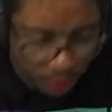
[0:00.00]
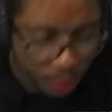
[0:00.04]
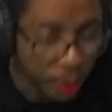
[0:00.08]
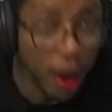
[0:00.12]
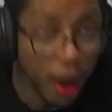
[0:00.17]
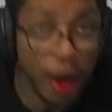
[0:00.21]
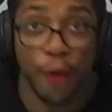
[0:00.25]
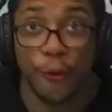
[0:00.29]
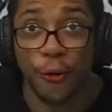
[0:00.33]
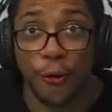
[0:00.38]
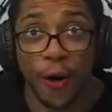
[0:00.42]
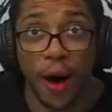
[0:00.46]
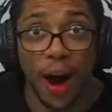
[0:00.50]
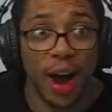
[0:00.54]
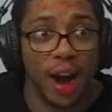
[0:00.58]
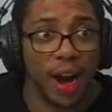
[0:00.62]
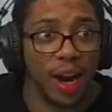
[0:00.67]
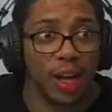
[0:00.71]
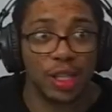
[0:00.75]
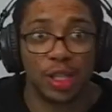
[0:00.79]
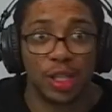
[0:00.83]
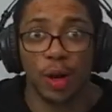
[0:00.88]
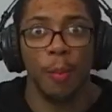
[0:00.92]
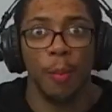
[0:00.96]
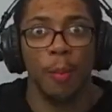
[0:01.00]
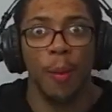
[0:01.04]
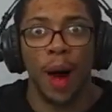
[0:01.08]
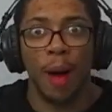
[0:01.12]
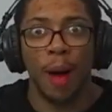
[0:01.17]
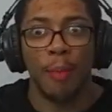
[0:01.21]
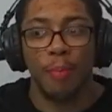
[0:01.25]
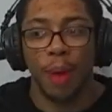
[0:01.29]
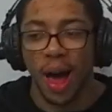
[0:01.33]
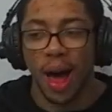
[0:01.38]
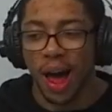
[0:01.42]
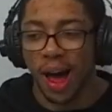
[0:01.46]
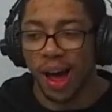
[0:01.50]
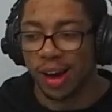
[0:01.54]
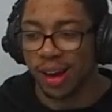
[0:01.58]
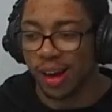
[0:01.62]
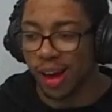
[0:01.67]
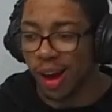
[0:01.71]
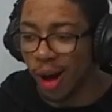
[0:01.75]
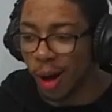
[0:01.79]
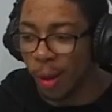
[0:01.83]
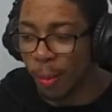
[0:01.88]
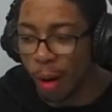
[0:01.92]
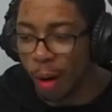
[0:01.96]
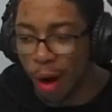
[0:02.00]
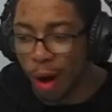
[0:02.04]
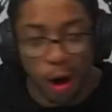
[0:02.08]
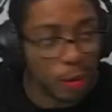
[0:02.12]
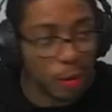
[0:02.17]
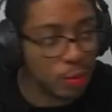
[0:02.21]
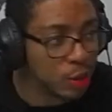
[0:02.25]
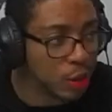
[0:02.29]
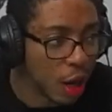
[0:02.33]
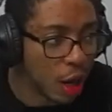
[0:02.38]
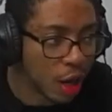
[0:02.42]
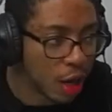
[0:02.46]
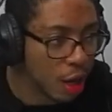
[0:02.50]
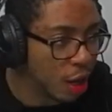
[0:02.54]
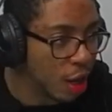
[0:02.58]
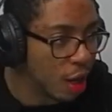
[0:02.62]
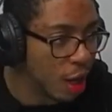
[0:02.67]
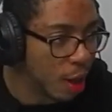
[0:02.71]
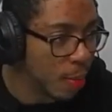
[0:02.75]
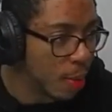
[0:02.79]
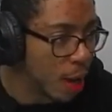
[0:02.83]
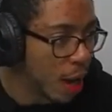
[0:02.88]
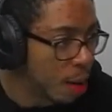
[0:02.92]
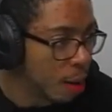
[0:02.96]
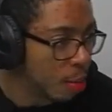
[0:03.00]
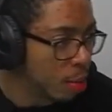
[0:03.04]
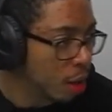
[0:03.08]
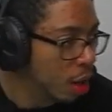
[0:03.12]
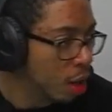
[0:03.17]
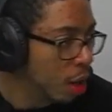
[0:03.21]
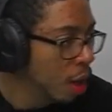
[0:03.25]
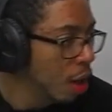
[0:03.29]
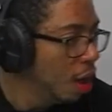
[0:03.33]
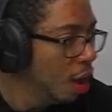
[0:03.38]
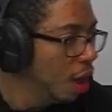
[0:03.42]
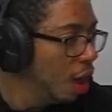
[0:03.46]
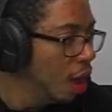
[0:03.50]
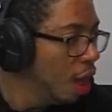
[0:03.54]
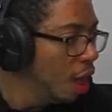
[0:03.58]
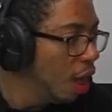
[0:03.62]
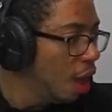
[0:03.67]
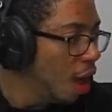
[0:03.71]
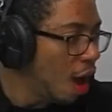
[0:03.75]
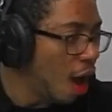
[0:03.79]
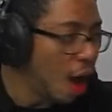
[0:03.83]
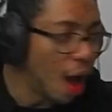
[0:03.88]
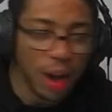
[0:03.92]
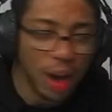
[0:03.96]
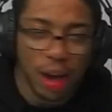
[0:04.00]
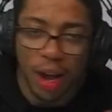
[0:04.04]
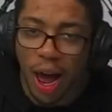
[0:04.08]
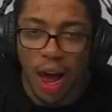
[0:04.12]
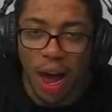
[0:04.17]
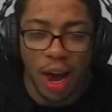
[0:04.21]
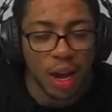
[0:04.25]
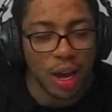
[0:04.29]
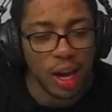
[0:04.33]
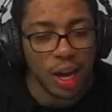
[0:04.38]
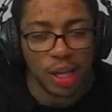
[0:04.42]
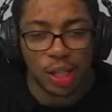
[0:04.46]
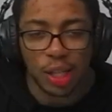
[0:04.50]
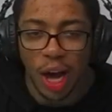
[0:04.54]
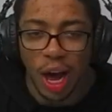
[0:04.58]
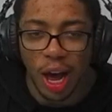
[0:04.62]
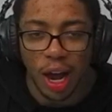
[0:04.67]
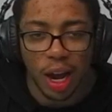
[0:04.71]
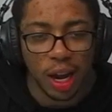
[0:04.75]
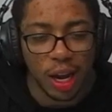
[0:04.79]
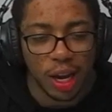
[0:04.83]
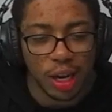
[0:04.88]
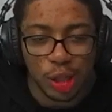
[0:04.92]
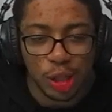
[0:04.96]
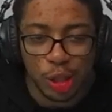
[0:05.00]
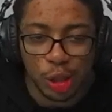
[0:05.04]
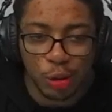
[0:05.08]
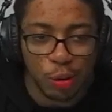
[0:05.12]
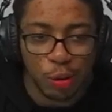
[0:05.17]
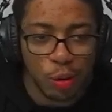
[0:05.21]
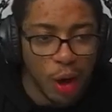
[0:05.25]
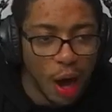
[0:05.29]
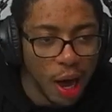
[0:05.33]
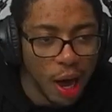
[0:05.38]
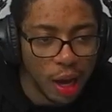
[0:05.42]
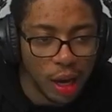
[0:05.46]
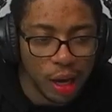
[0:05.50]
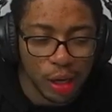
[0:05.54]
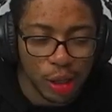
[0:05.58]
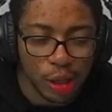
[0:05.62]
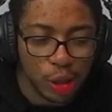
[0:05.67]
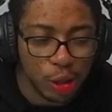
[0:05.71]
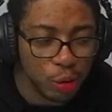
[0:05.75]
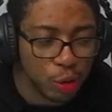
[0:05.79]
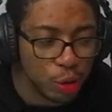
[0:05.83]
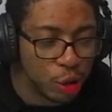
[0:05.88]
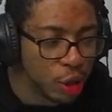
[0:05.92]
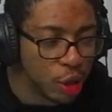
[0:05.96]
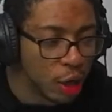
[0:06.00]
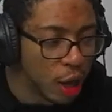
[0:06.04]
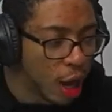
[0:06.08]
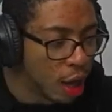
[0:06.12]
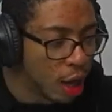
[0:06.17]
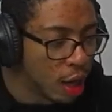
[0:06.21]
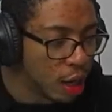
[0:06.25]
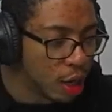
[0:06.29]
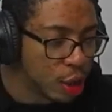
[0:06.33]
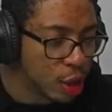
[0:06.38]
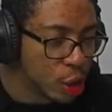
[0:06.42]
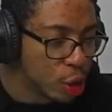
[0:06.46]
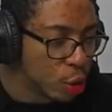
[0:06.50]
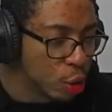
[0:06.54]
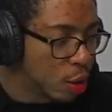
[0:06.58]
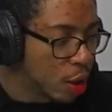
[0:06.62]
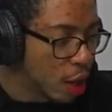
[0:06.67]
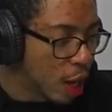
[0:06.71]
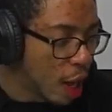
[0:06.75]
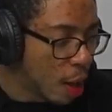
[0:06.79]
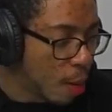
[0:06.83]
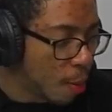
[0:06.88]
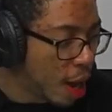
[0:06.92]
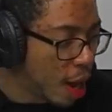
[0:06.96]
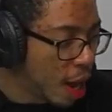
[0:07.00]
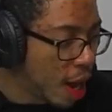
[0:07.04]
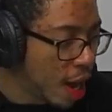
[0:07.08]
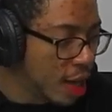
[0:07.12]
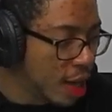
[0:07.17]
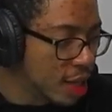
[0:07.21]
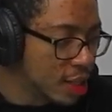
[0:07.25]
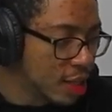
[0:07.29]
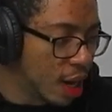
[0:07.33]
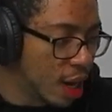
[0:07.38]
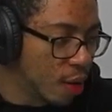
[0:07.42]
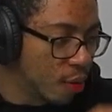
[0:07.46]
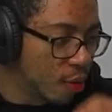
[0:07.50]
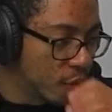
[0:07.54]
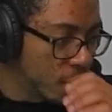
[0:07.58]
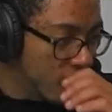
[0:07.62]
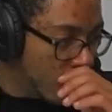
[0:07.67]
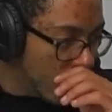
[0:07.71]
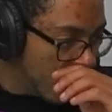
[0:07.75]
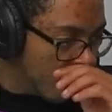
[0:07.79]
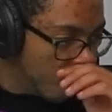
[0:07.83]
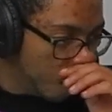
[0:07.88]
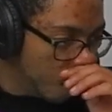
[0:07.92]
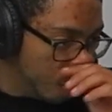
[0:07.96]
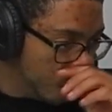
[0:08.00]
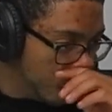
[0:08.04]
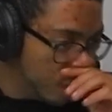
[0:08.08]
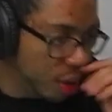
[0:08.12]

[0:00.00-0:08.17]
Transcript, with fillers: Pink Friday too. My bad, y'all. Barbs, y'all can come at me. I'll I'll let you, I'll let you I'll let you I'll let you climb my ass out for that one.